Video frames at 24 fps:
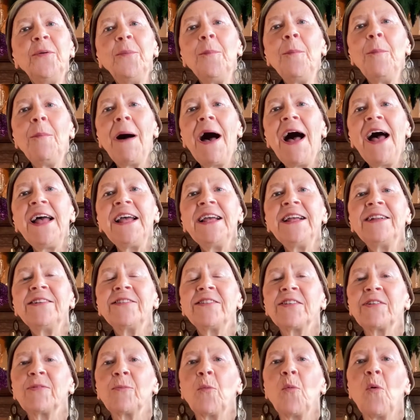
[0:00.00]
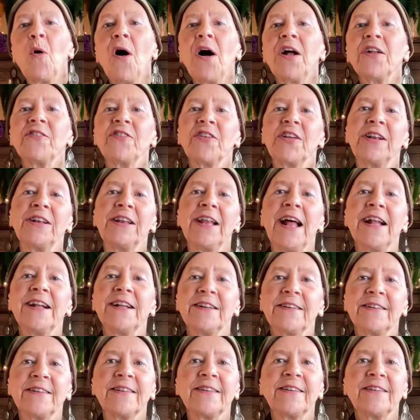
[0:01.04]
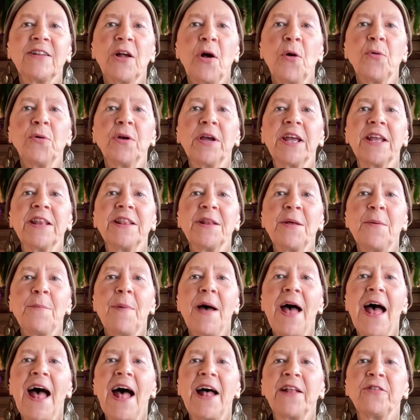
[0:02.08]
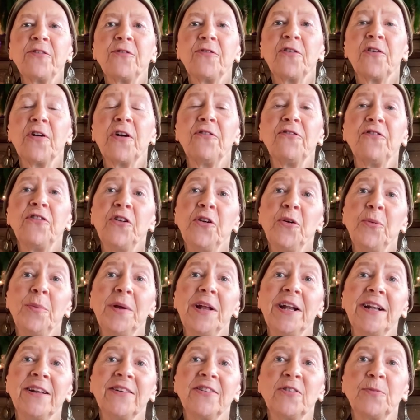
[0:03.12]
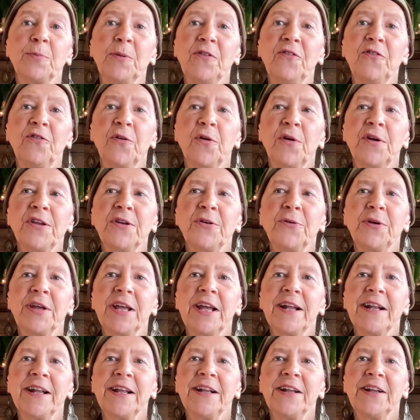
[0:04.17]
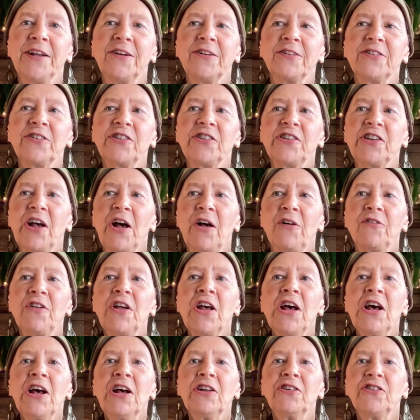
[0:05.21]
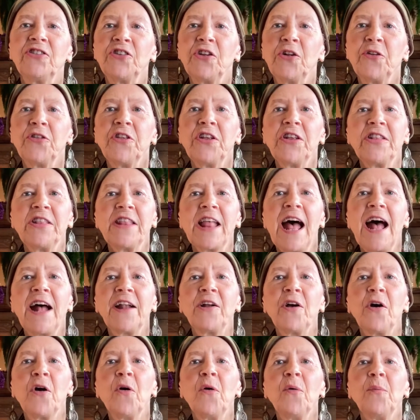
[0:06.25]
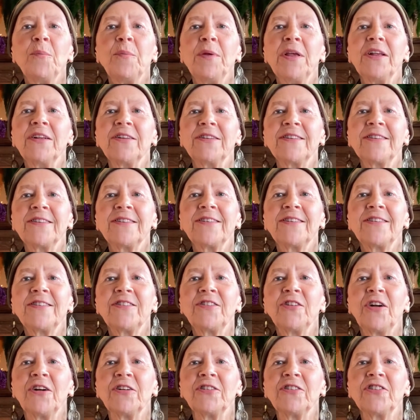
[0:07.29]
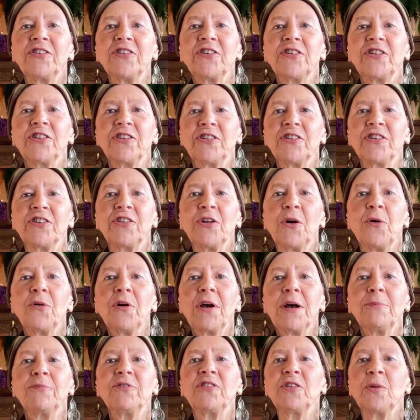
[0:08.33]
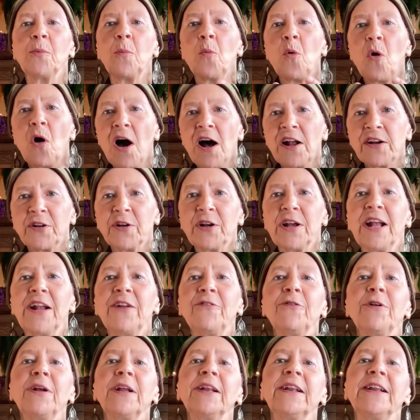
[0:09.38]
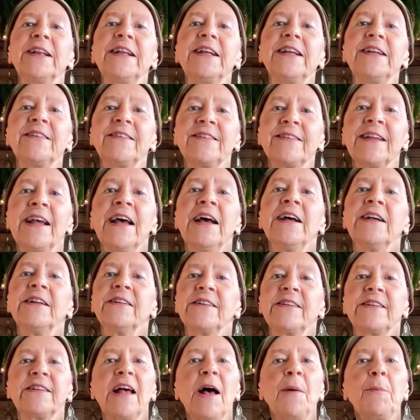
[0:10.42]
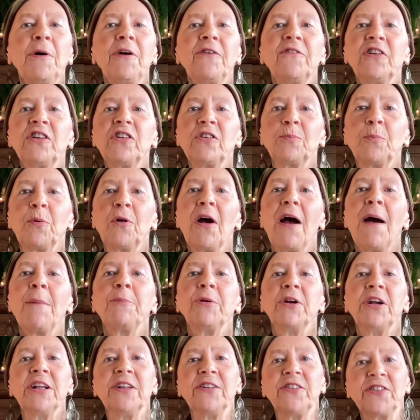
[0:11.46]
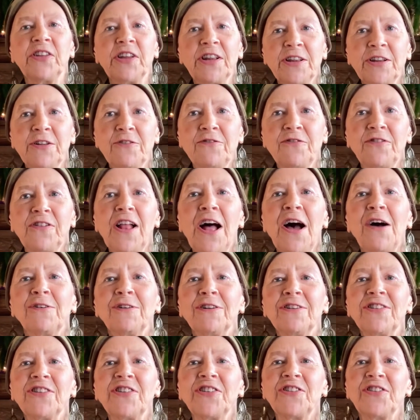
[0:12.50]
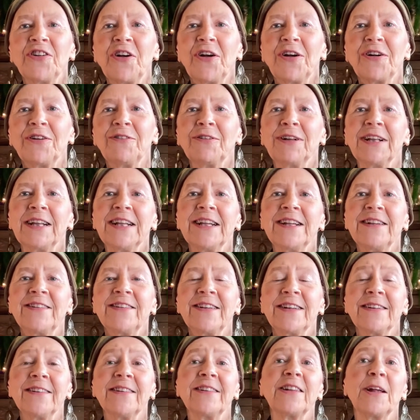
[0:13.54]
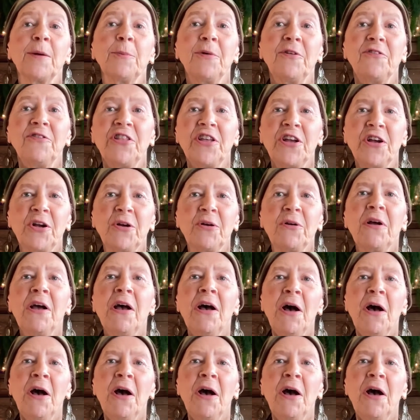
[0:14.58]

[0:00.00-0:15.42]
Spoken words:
might want to let it soak in the bath for a few minutes before you get in yourself, so that that oatmeal starts to soak up some water and release some of its properties, and the flowers start releasing some of their